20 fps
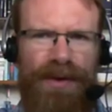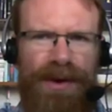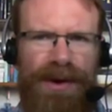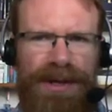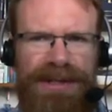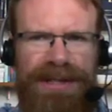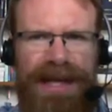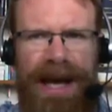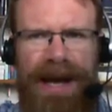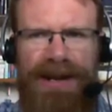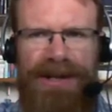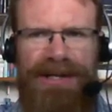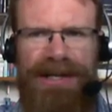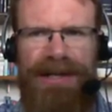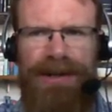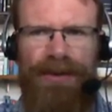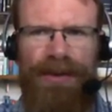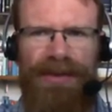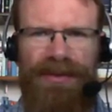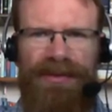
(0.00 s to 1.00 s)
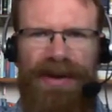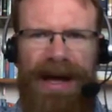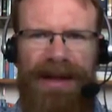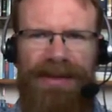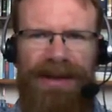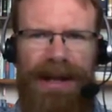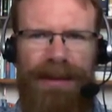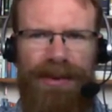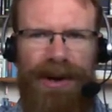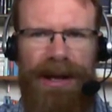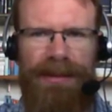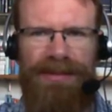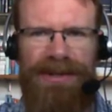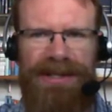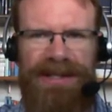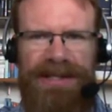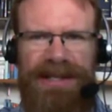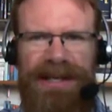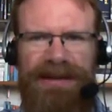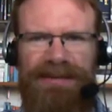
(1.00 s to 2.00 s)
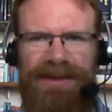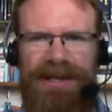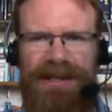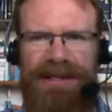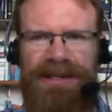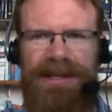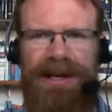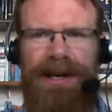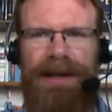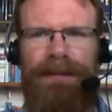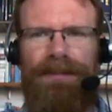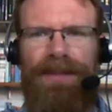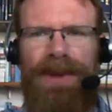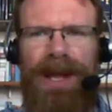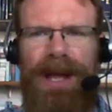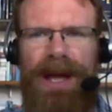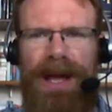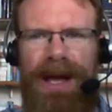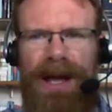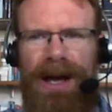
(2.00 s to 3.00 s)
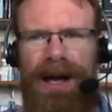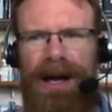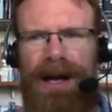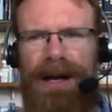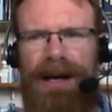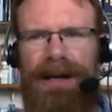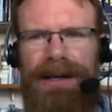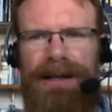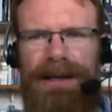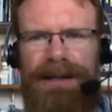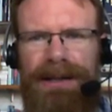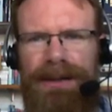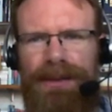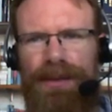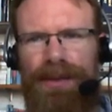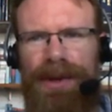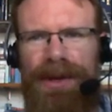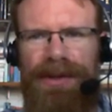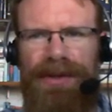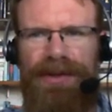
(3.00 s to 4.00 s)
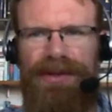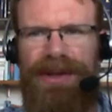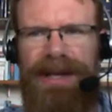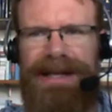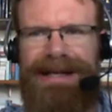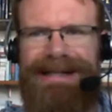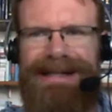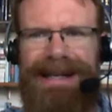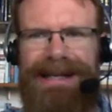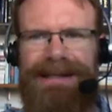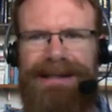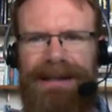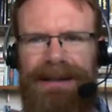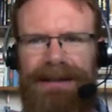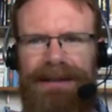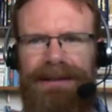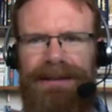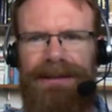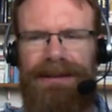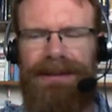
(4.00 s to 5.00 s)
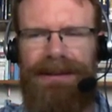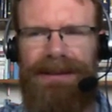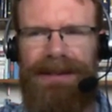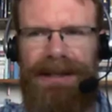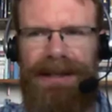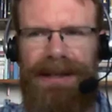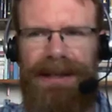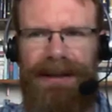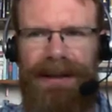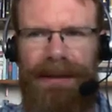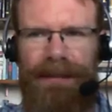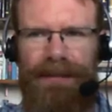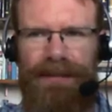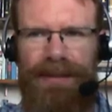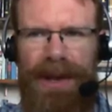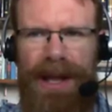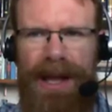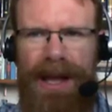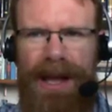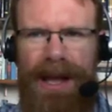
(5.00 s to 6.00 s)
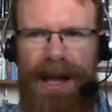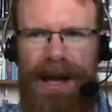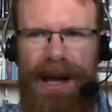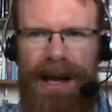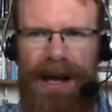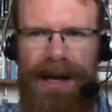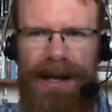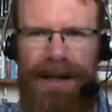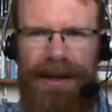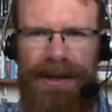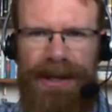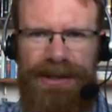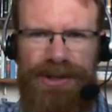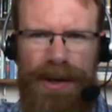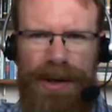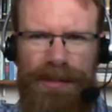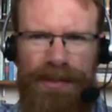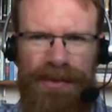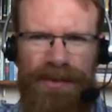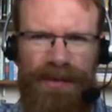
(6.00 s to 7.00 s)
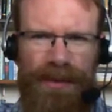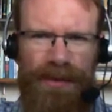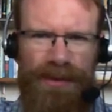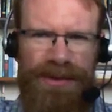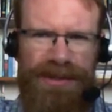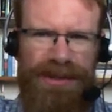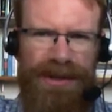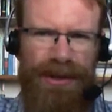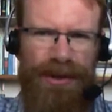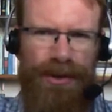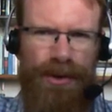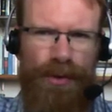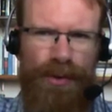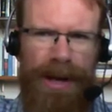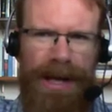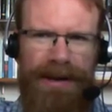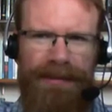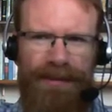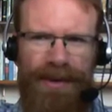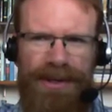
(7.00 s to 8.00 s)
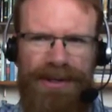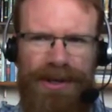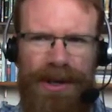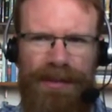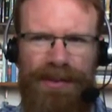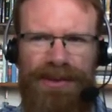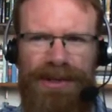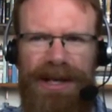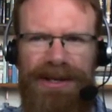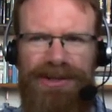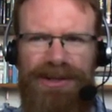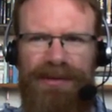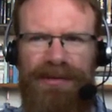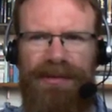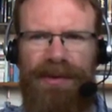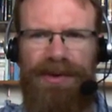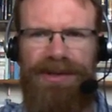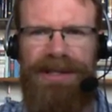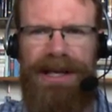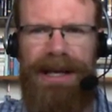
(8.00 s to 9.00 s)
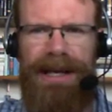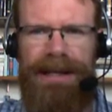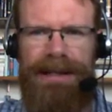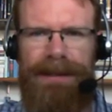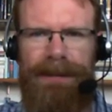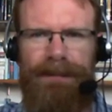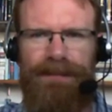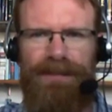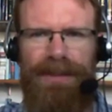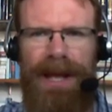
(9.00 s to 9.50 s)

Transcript: far as how to deal with the fact that Abraham deceived his son uh, with the intent to, to kill him, uh, interpreters focused on a creative reinterpretation of verse 8.